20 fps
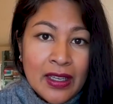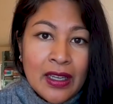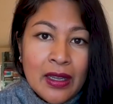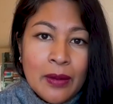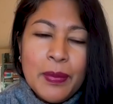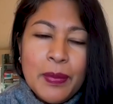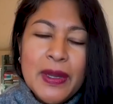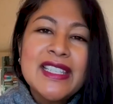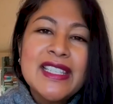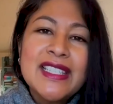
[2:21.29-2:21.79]

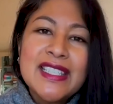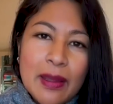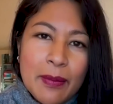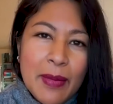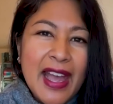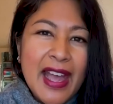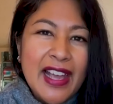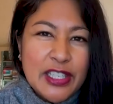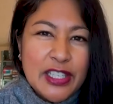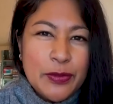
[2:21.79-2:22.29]
But some
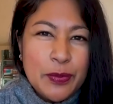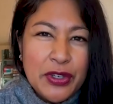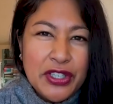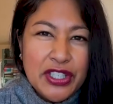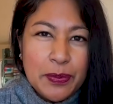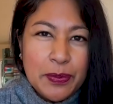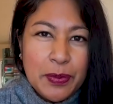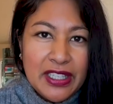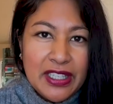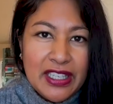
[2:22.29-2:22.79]
experts
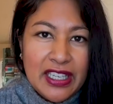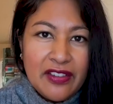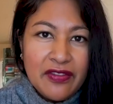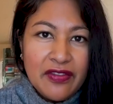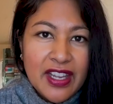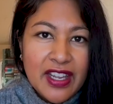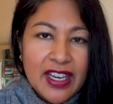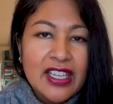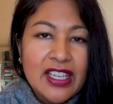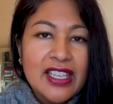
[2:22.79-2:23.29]
believe
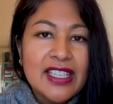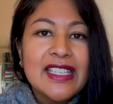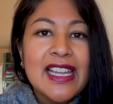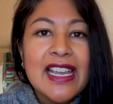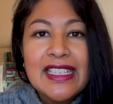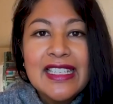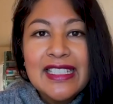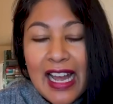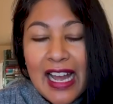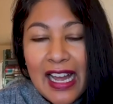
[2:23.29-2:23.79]
that it could
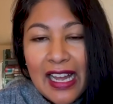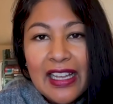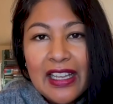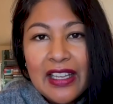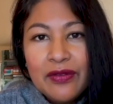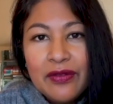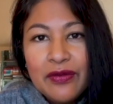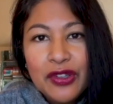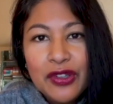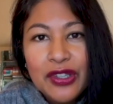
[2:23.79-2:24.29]
take
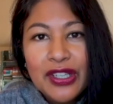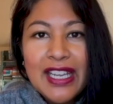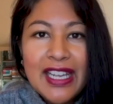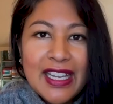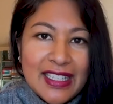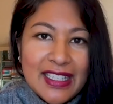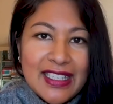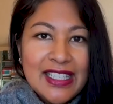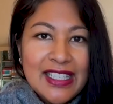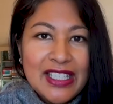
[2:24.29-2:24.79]
time for
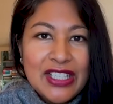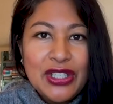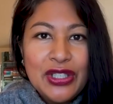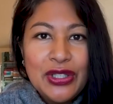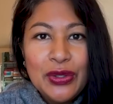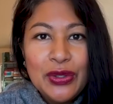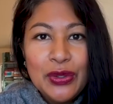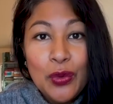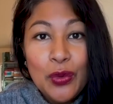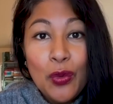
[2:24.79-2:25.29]
kids
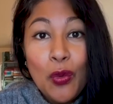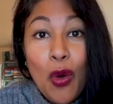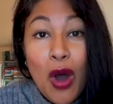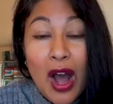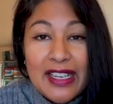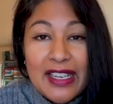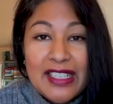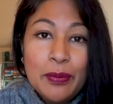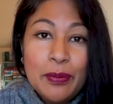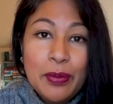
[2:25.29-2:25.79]
to
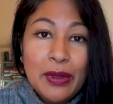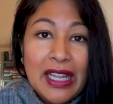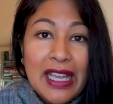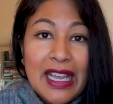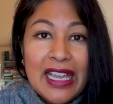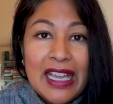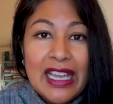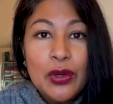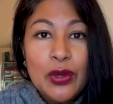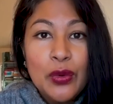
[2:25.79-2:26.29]
want to
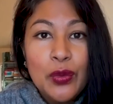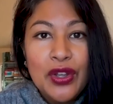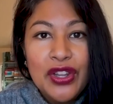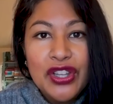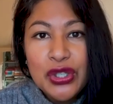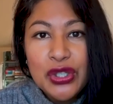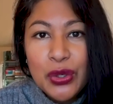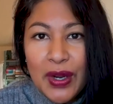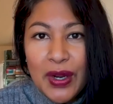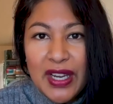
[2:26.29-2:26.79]
play with
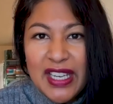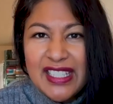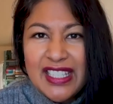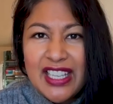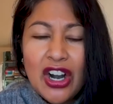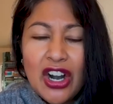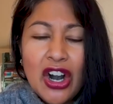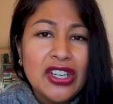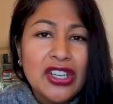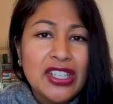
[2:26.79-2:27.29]
toys that
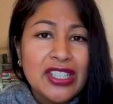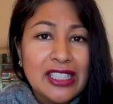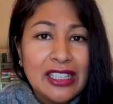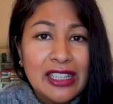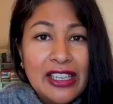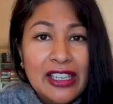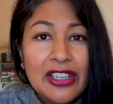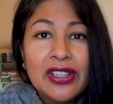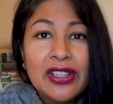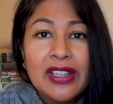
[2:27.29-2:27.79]
aren't
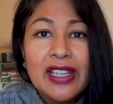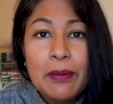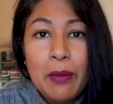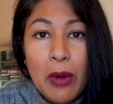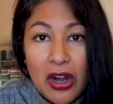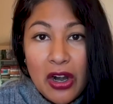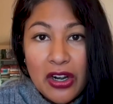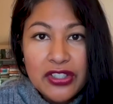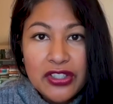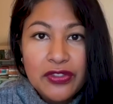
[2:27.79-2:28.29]
clearly
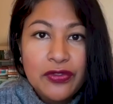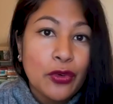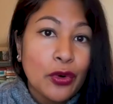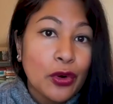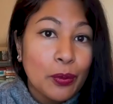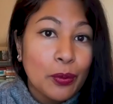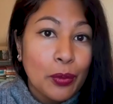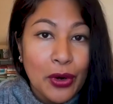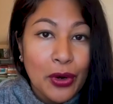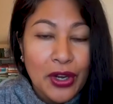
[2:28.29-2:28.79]
marked for
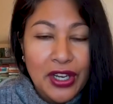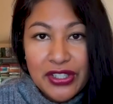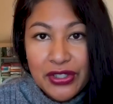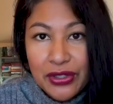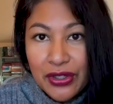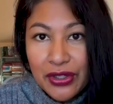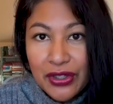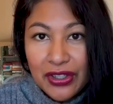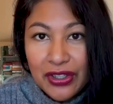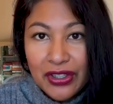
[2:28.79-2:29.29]
boys or
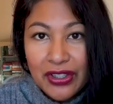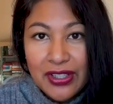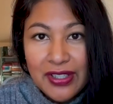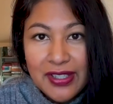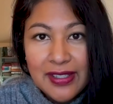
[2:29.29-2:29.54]
girls.